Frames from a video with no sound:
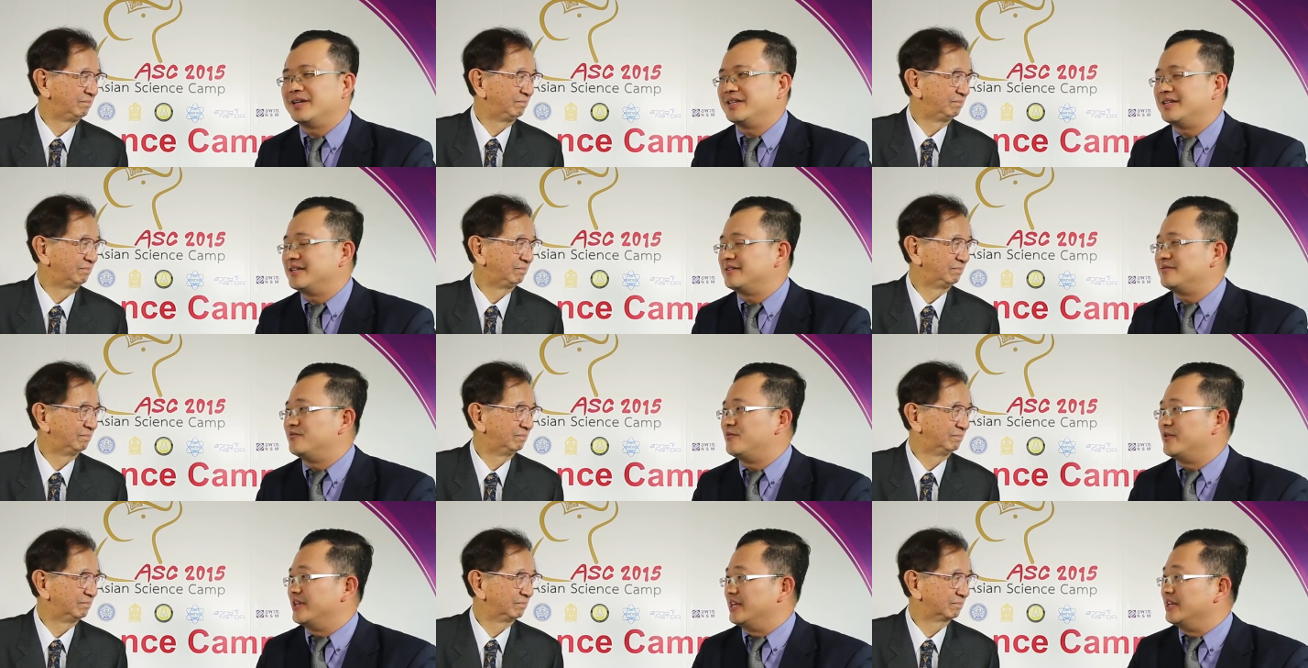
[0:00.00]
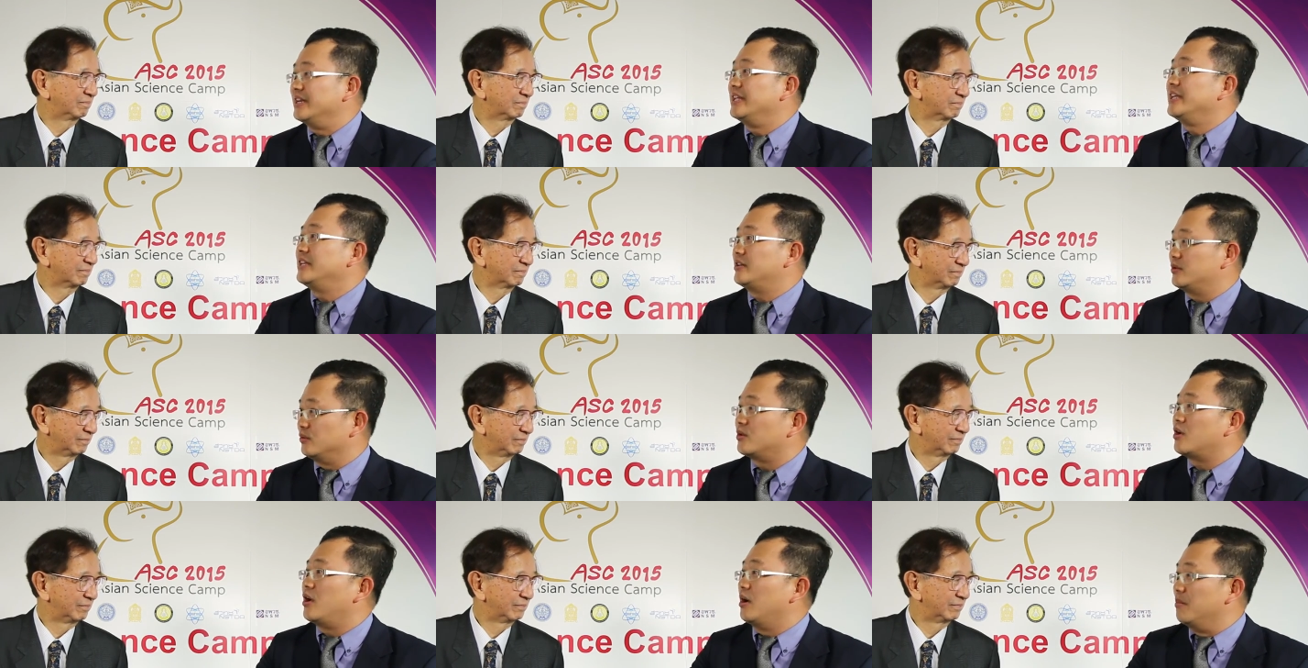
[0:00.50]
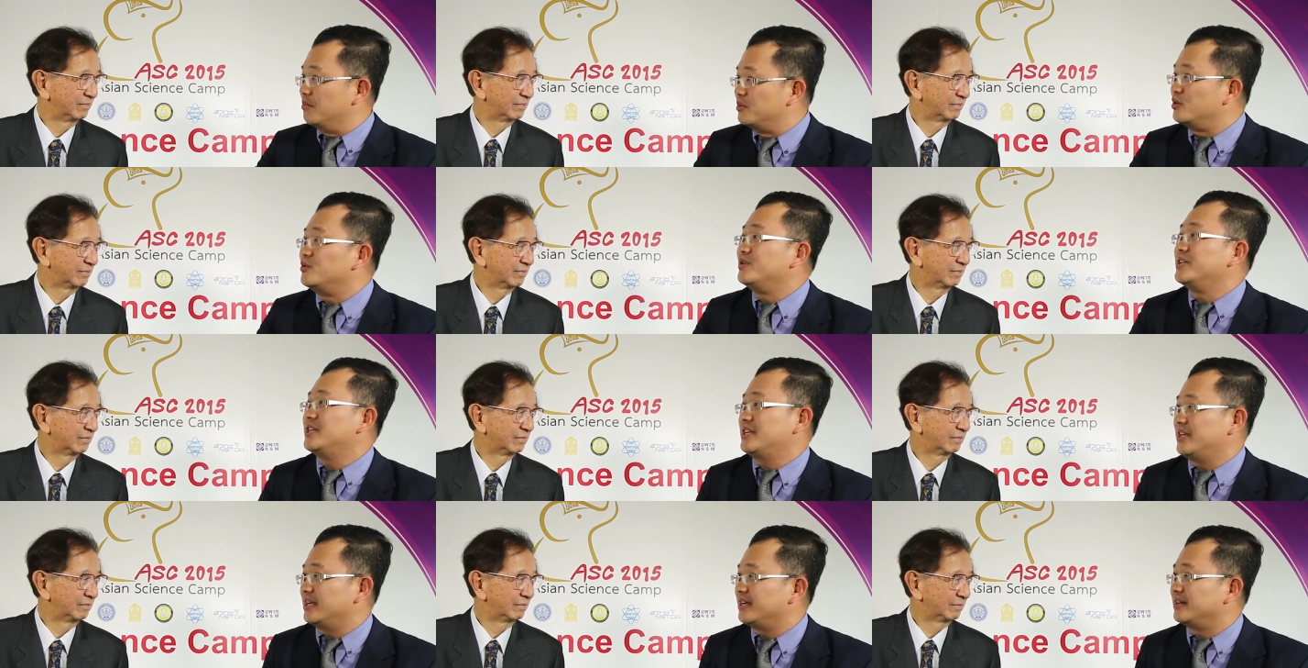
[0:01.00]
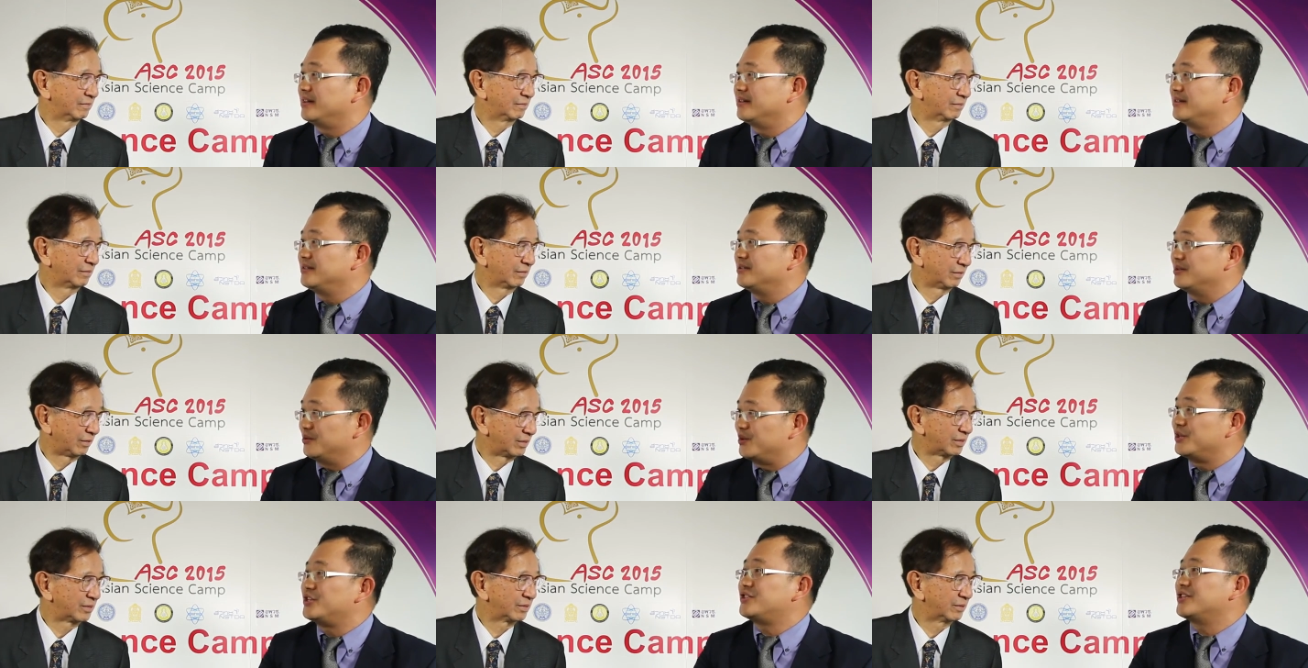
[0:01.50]
Speaker 1: point is we need to communicate
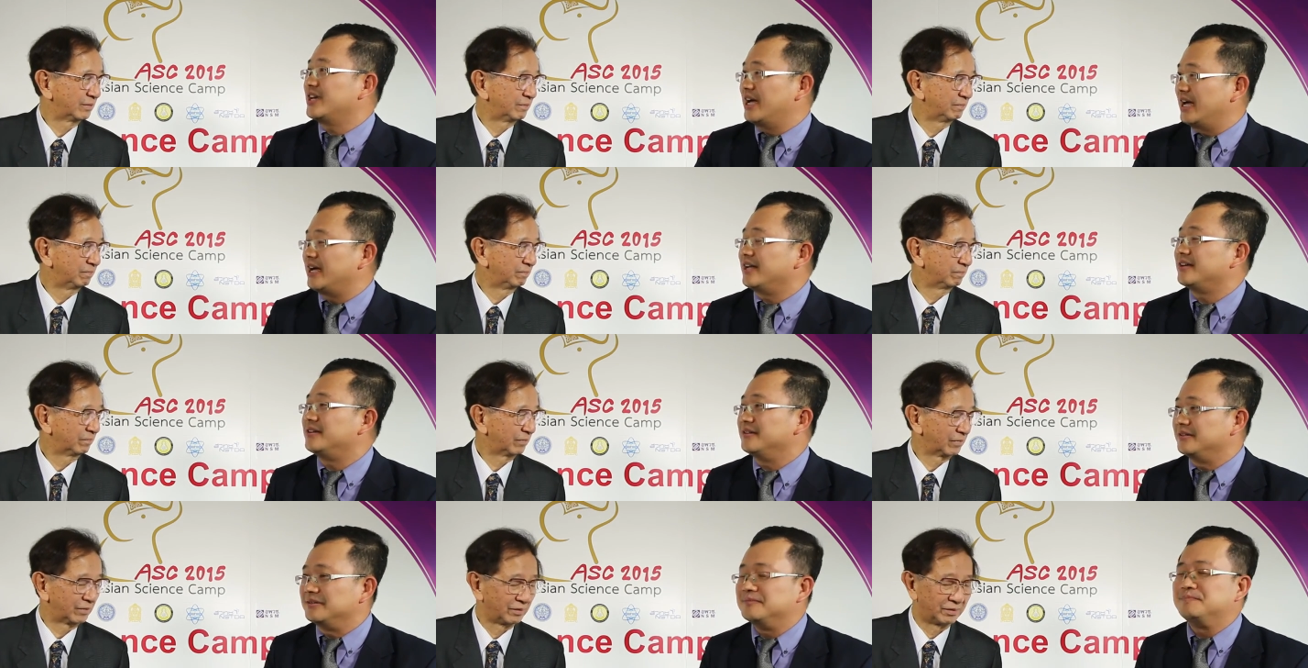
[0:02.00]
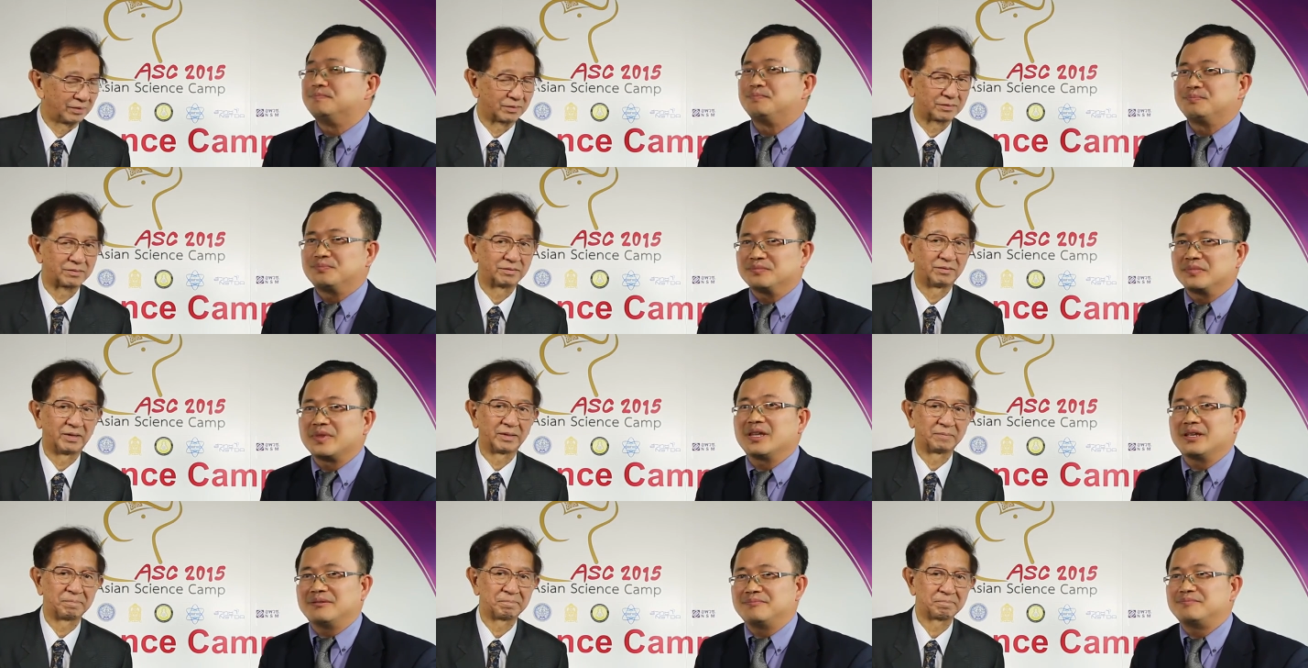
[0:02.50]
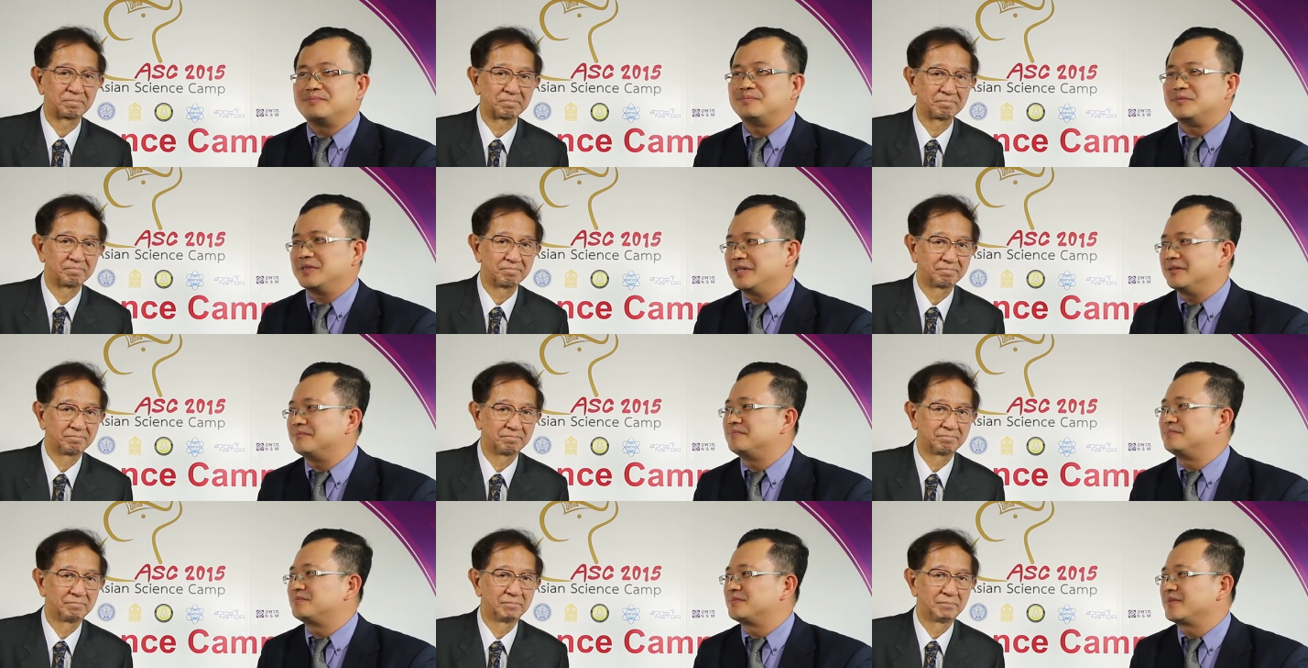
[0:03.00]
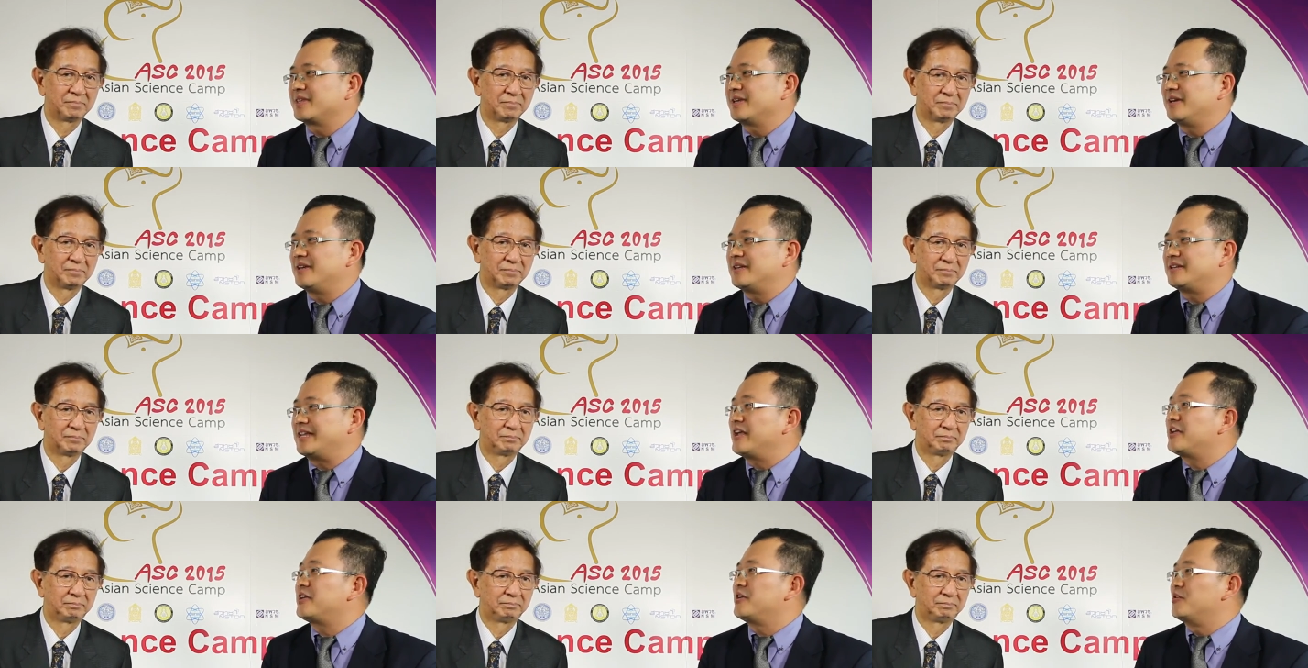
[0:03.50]
yes, with each other. That's right. Yeah.
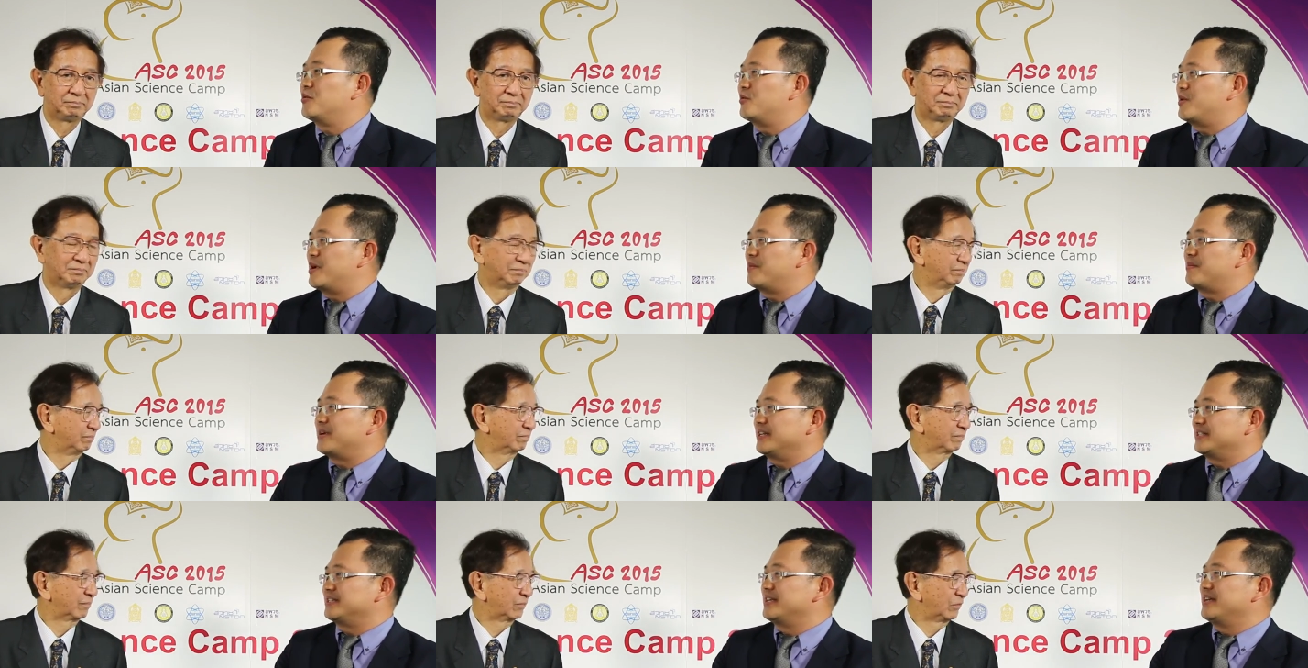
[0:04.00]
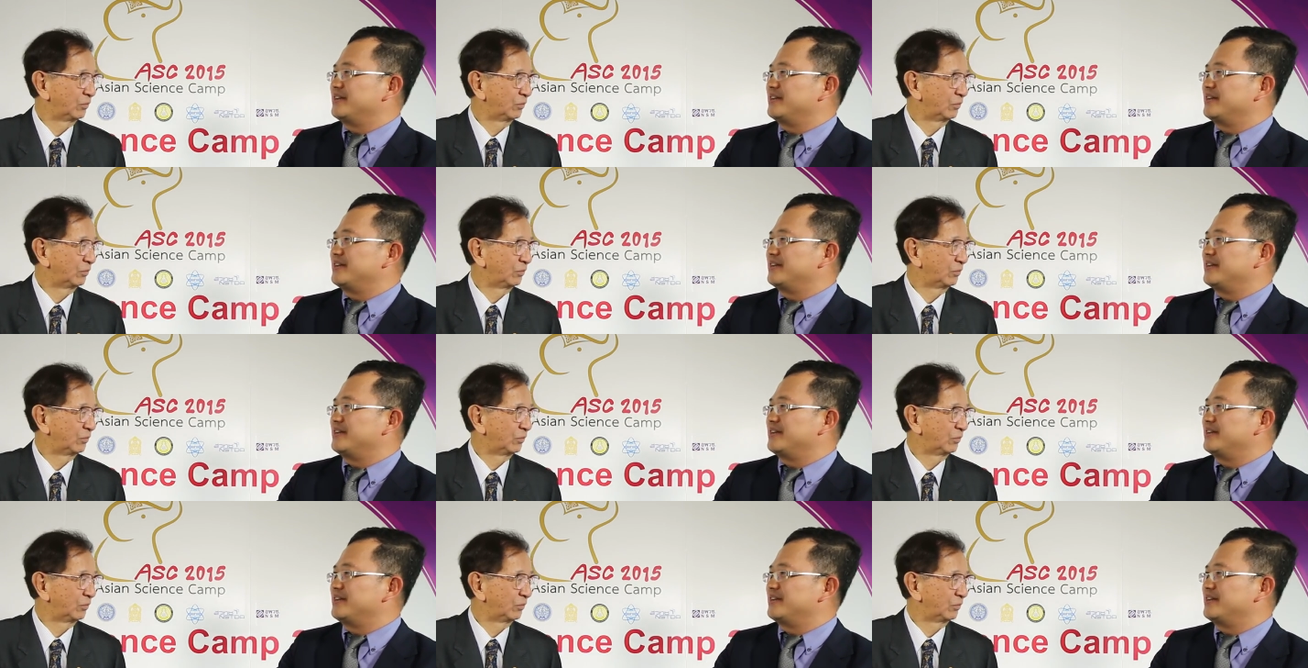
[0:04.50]
Thank you very much.